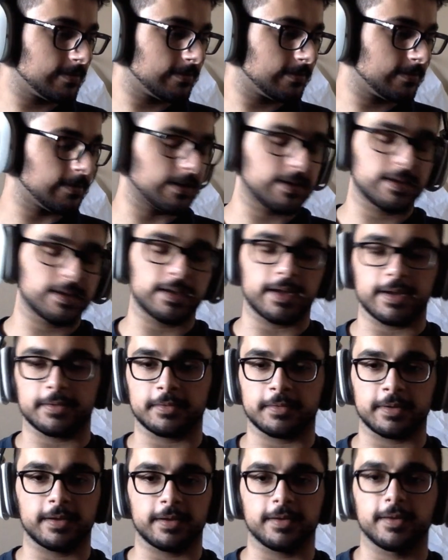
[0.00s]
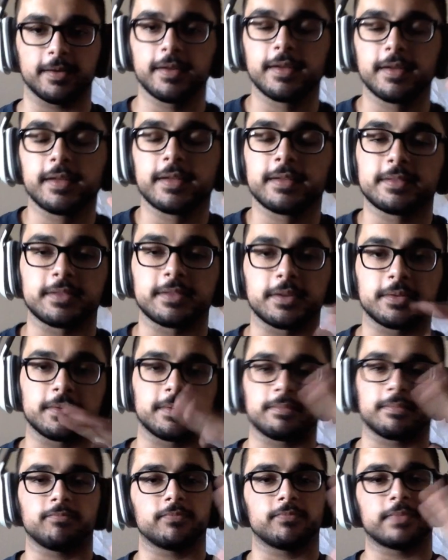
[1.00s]
Fuck, I don't care.
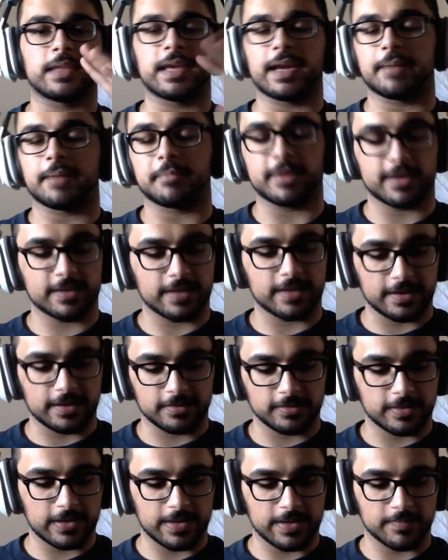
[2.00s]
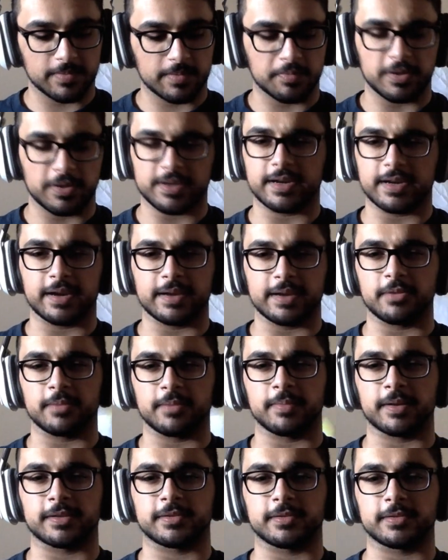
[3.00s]
So yeah, I'm not. I don't think I'm gonna be printing any
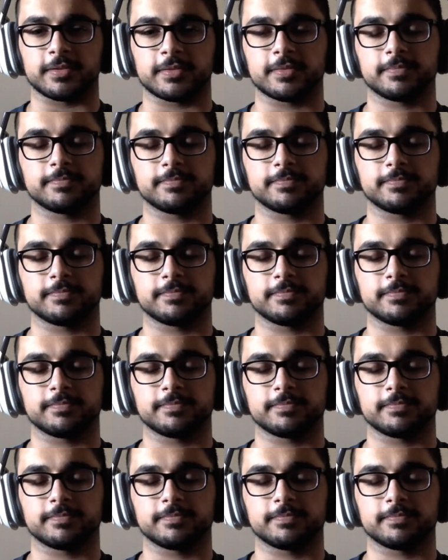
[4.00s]
more pictures.